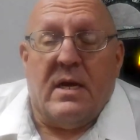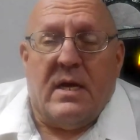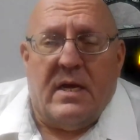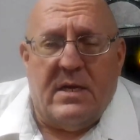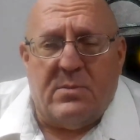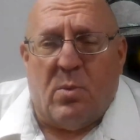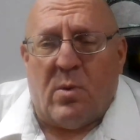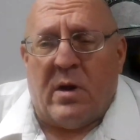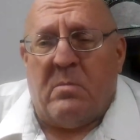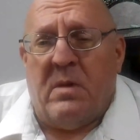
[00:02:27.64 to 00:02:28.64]
He's
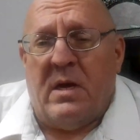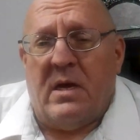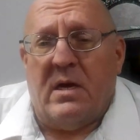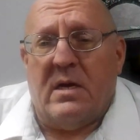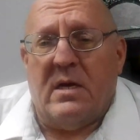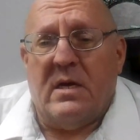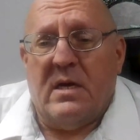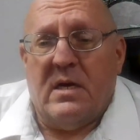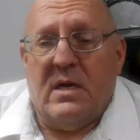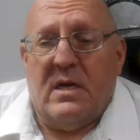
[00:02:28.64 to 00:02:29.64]
warning me
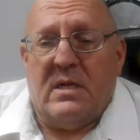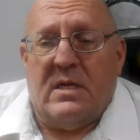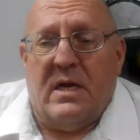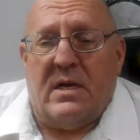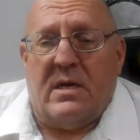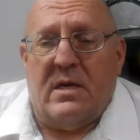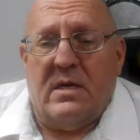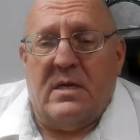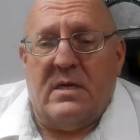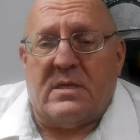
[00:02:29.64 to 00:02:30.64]
that
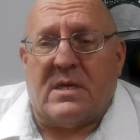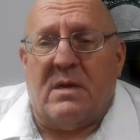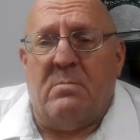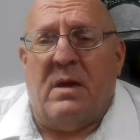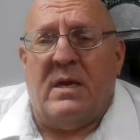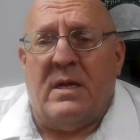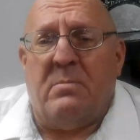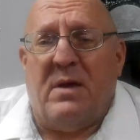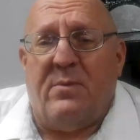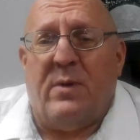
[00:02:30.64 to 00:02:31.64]
it's going to mainly
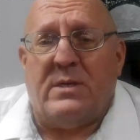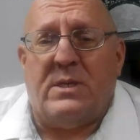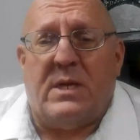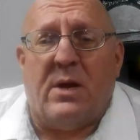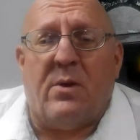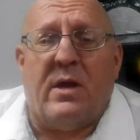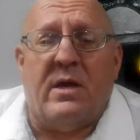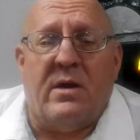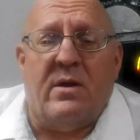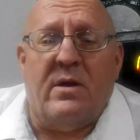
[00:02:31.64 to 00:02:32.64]
be
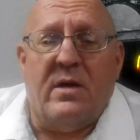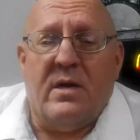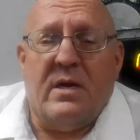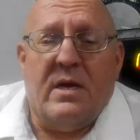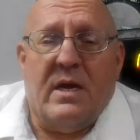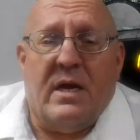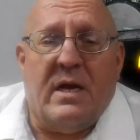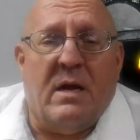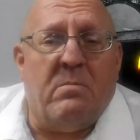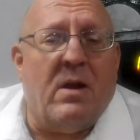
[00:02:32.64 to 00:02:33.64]
vegetarian.
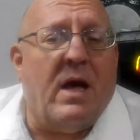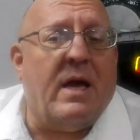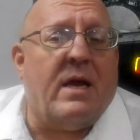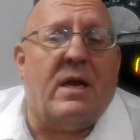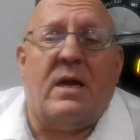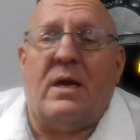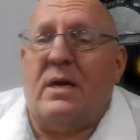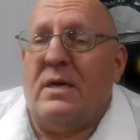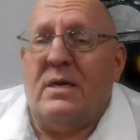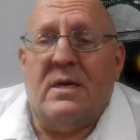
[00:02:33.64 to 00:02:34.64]
And I'm like,
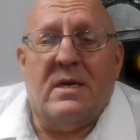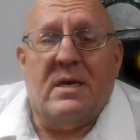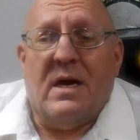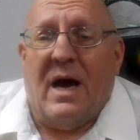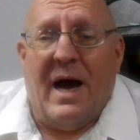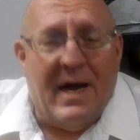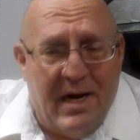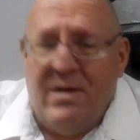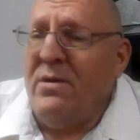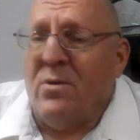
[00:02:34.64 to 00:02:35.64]
I
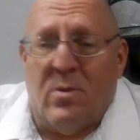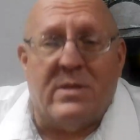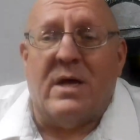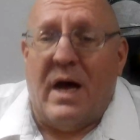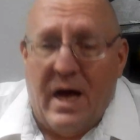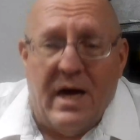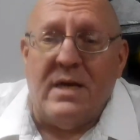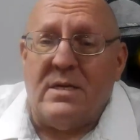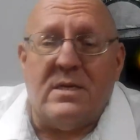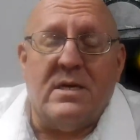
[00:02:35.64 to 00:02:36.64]
can deal with that.